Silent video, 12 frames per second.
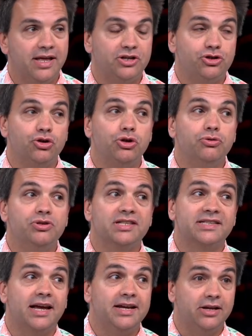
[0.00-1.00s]
that should you
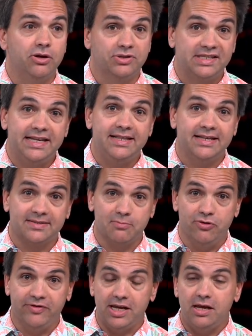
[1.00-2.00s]
decide to go see this
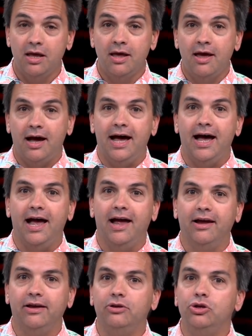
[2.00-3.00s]
movie,
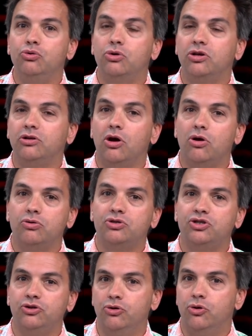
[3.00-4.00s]
uh, you could go
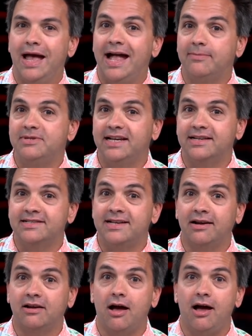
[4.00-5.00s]
to atom tickets
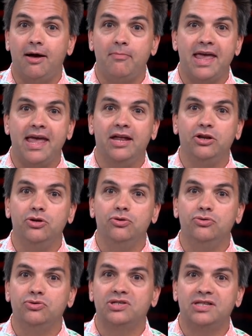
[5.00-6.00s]
dot com and
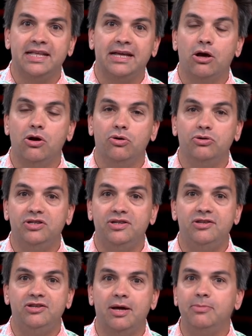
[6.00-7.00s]
use the code
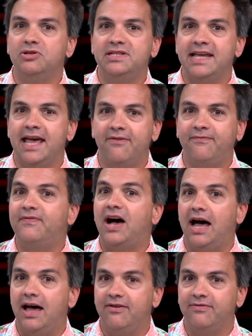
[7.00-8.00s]
W T F
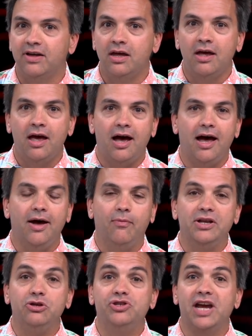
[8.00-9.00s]
five. Uh,
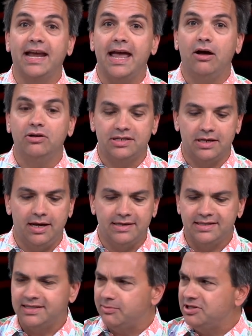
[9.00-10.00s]
when you check out, uh,
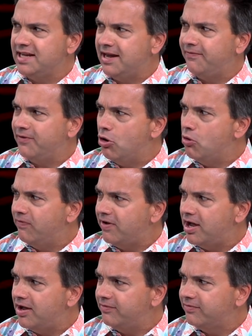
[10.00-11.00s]
is it W T F oh
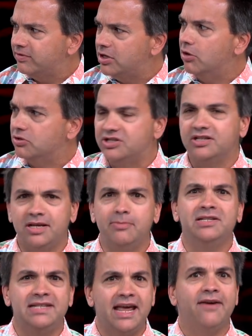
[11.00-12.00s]
five? No, just no,
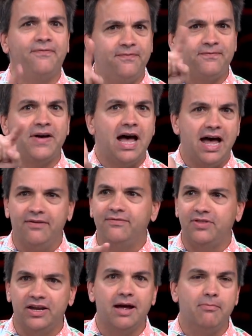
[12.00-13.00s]
W T F five,
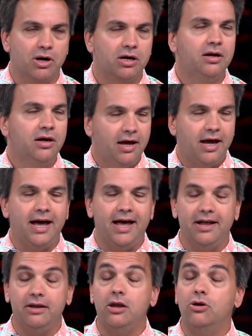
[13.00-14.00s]
the number,
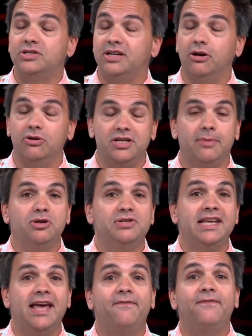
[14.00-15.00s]
uh, no zero. W
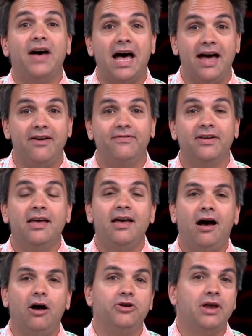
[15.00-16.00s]
T F five,
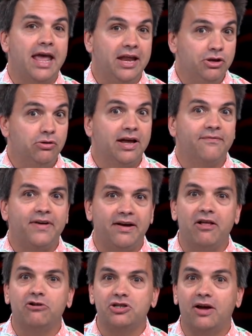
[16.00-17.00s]
on your, and you'll get five
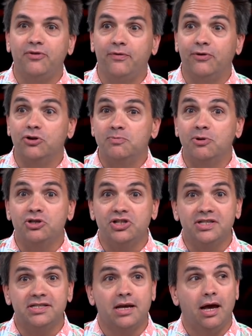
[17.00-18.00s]
dollars off your first
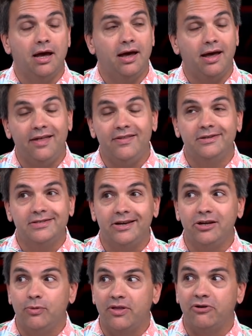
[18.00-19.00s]
purchase, uh, and they'll tell
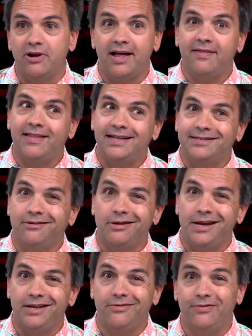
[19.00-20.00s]
you whether or not that's a good
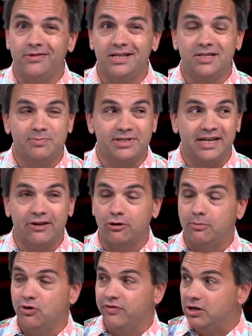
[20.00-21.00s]
idea for this
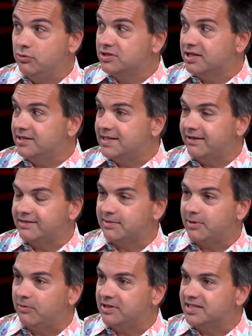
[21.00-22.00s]
particular movie. Who's gonna tell us
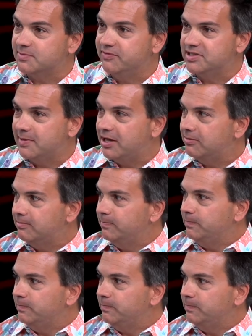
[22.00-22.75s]
about what Alonzo this movie's about? Describe.